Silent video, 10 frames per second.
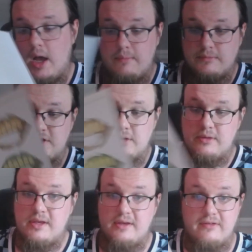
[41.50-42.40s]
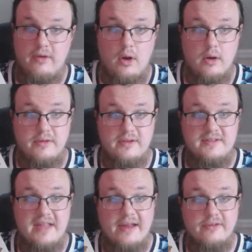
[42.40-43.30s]
So these are the
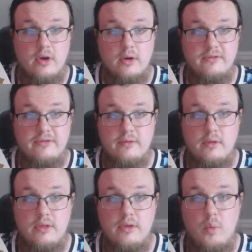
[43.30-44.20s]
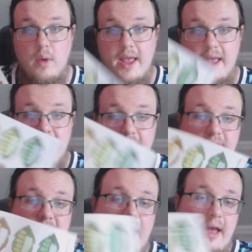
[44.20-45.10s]
status cards. These are
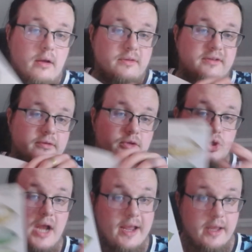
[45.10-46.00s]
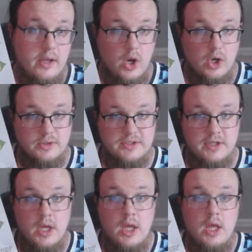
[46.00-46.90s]
the tracking cards.
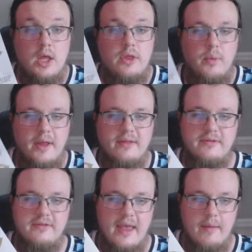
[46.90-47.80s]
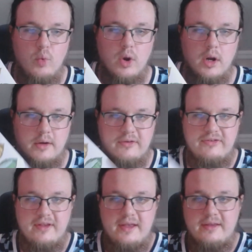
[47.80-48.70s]
The way that this game
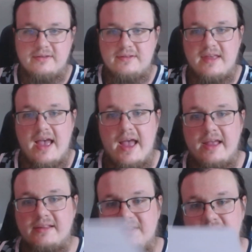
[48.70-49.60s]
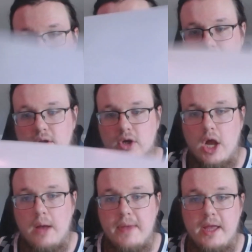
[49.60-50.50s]
works is that instead of regular
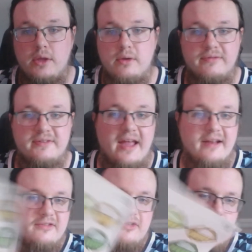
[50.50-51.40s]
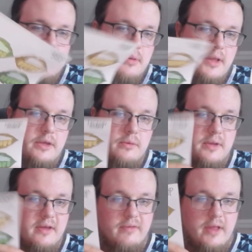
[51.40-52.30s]
combat, you give statuses to people. Like you can
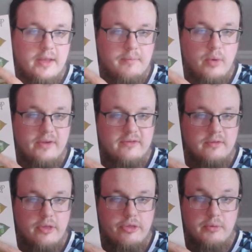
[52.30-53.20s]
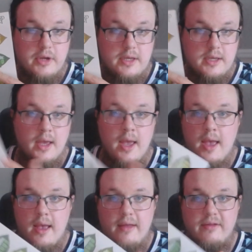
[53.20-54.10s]
give like poison 3,
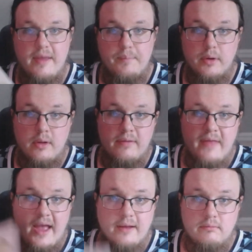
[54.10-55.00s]
and then that